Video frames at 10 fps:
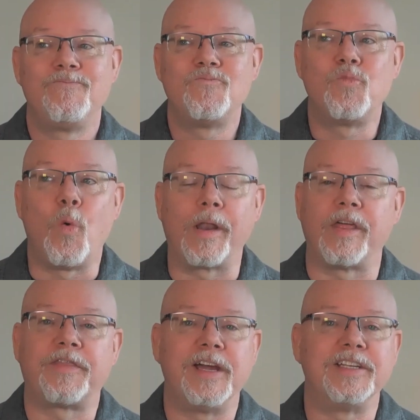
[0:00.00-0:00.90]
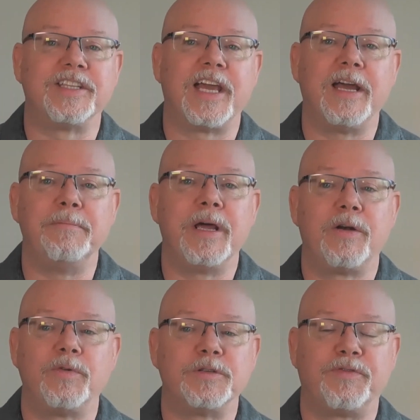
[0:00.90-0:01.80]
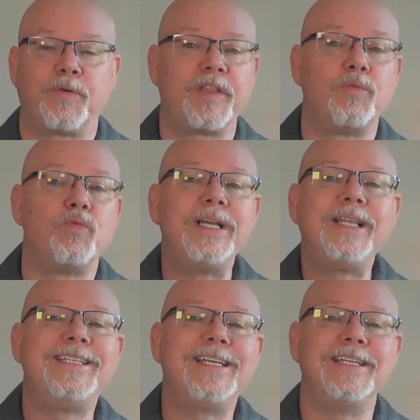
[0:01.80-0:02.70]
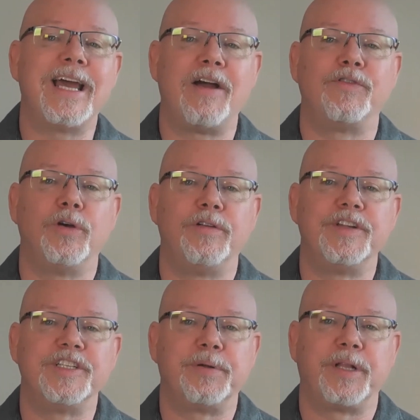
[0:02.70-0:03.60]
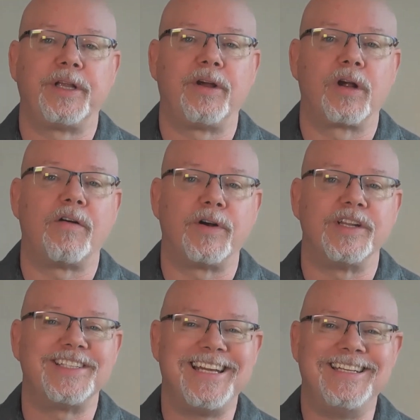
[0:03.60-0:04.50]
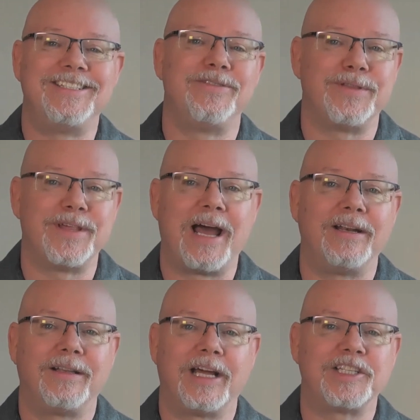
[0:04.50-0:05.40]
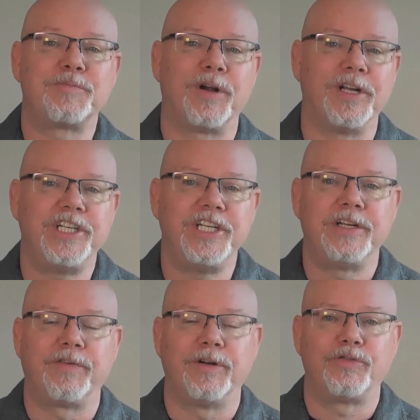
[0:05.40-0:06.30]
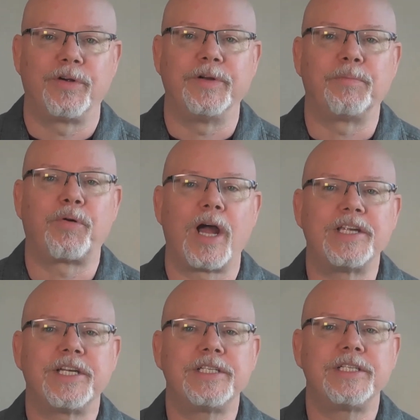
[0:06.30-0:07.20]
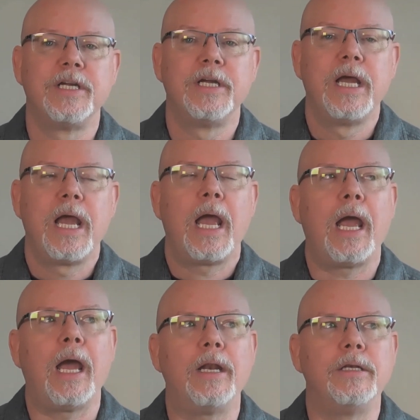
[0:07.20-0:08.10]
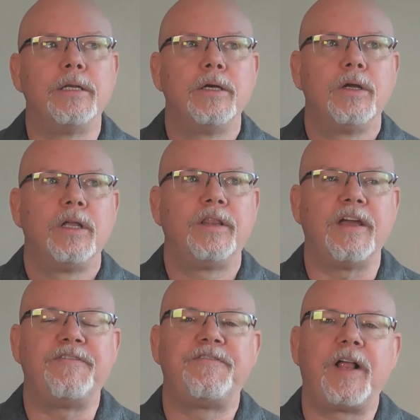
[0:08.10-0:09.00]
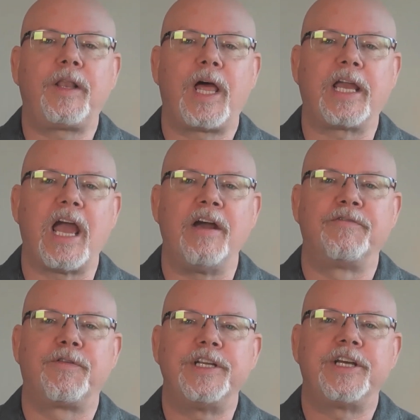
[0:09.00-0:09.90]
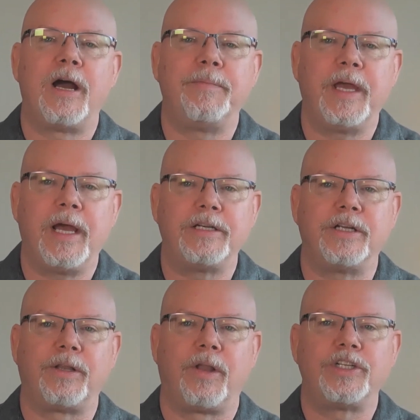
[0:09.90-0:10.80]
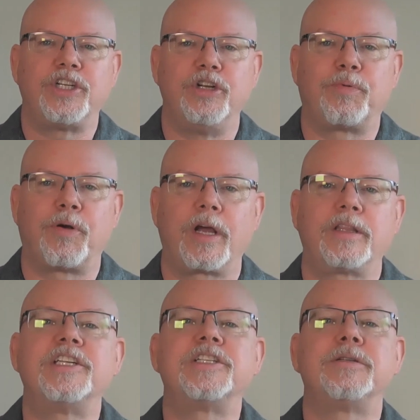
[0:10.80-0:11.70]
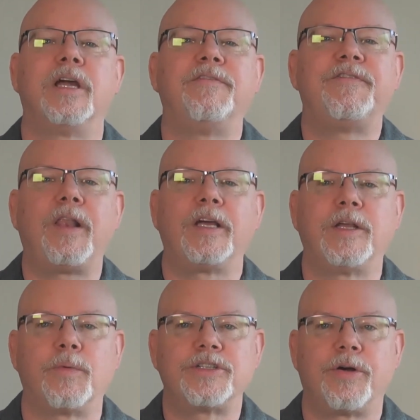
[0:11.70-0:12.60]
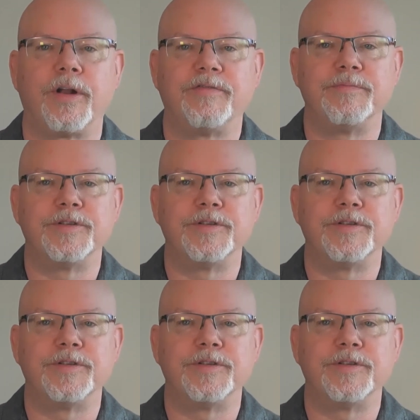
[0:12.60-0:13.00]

One of the things that they admitted was before, they really didn't have good visibility or governance into that spreadsheet-driven process. And they felt like every time they had to launch a new product, they felt like they were starting from